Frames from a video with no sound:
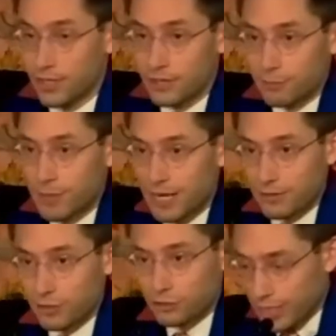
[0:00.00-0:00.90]
To many in
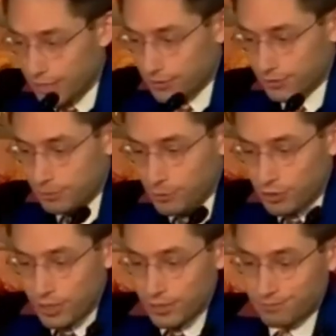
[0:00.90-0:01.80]
the trans
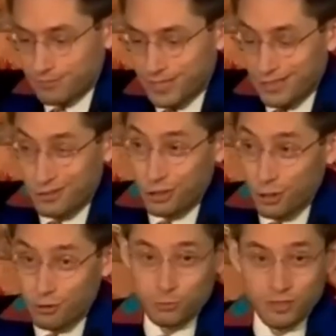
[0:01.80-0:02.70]
community, his
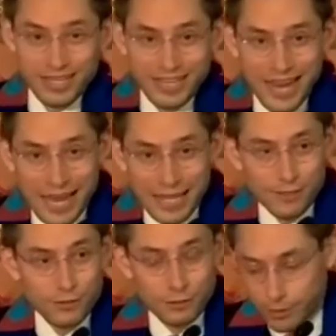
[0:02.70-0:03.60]
jokes were a
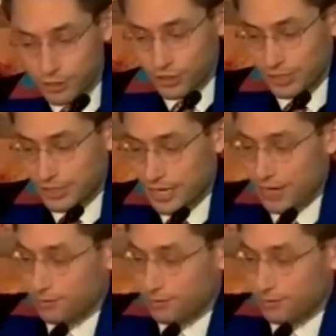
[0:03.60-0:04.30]
callous punching down.